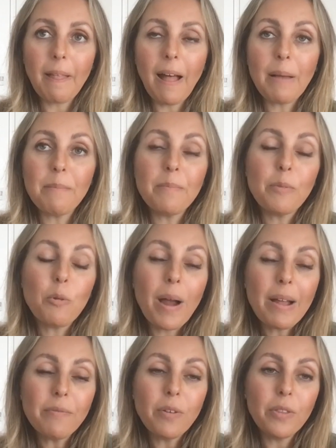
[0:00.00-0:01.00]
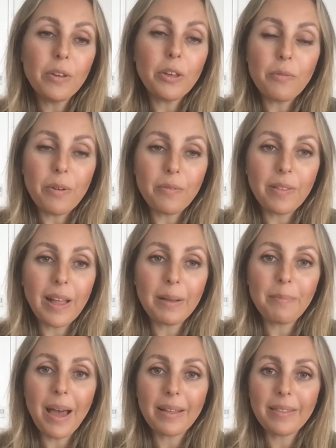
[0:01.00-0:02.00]
I'm grateful that you
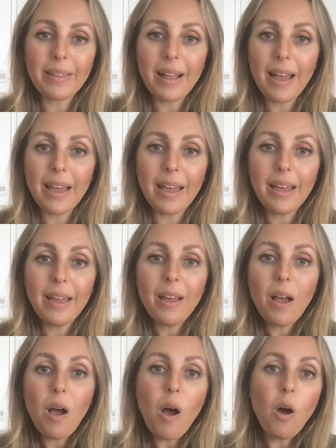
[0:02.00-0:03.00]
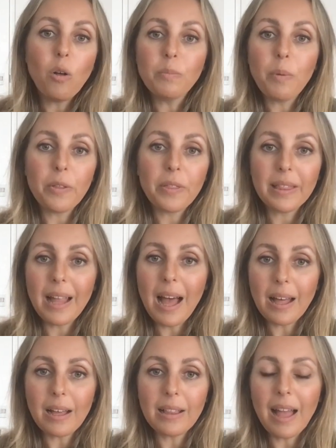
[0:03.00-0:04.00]
reflect back that I hold both
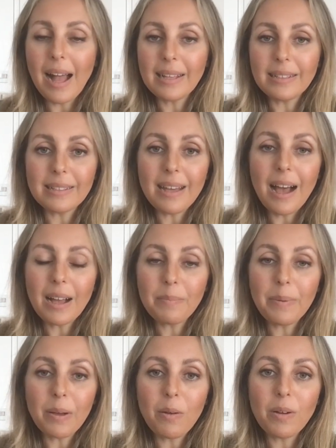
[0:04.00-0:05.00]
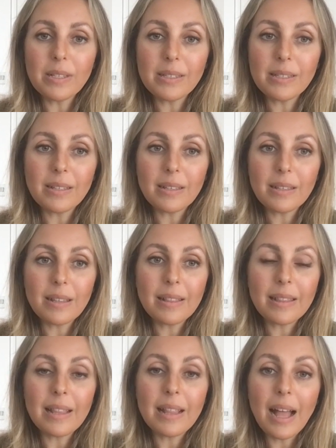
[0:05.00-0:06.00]
light and dark, because
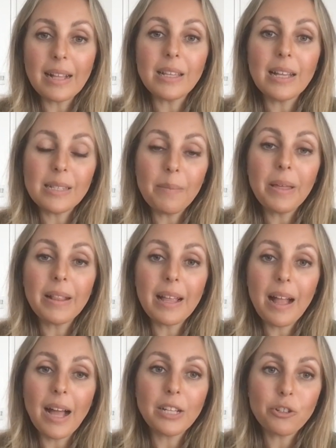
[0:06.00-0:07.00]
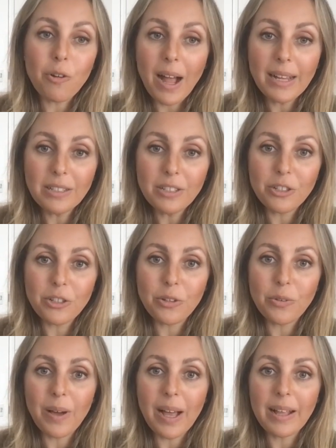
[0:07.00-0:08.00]
it's something that I try to
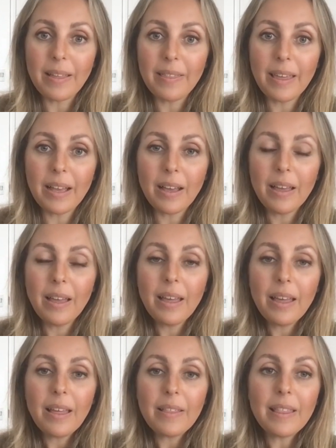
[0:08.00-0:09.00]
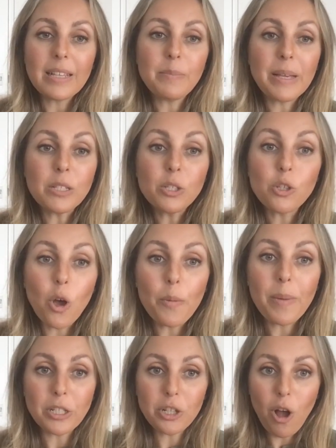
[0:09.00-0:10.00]
do. And I think there's been so
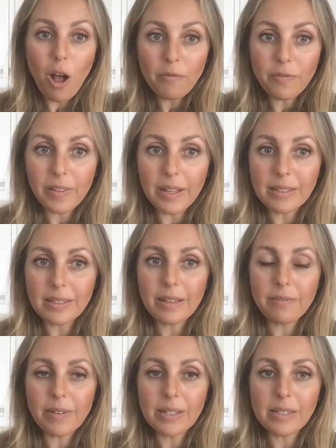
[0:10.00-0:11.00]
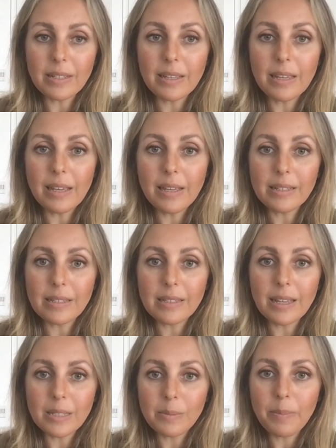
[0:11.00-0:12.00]
much conflict in recent years,
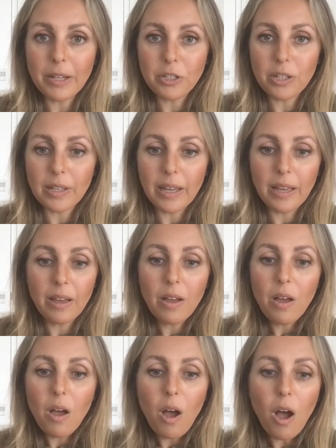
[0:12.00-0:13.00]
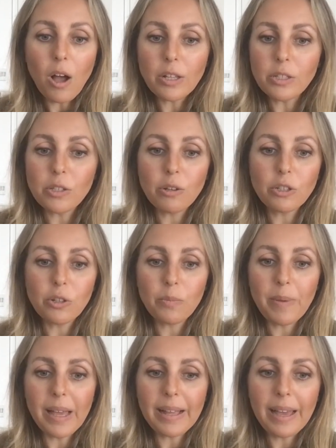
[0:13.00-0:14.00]
especially on social
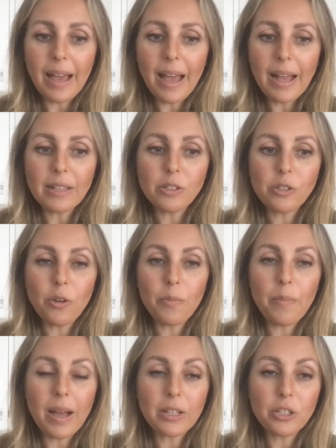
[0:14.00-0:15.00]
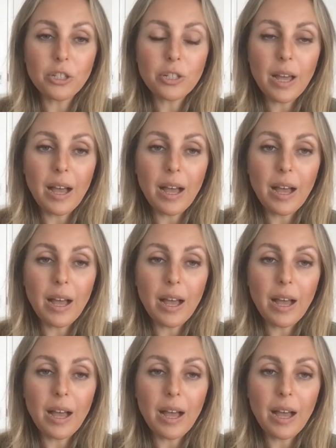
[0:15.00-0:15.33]
media, and so much